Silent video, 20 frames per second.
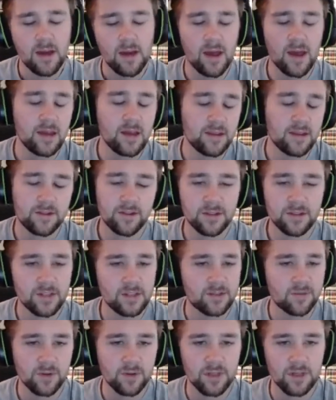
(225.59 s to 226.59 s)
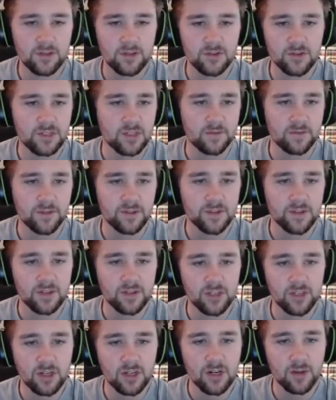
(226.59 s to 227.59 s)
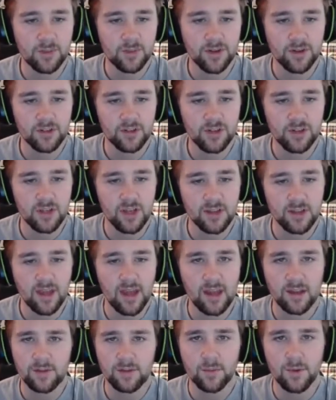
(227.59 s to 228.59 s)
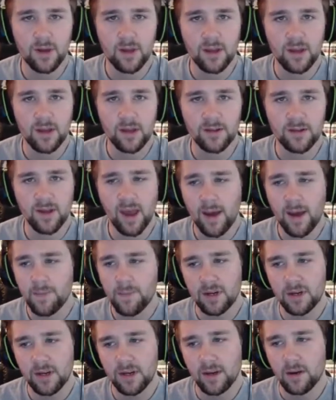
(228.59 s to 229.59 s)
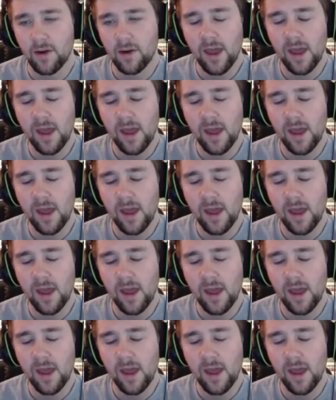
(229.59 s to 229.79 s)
And it's really interesting for dungeon composition that that's what is happening now.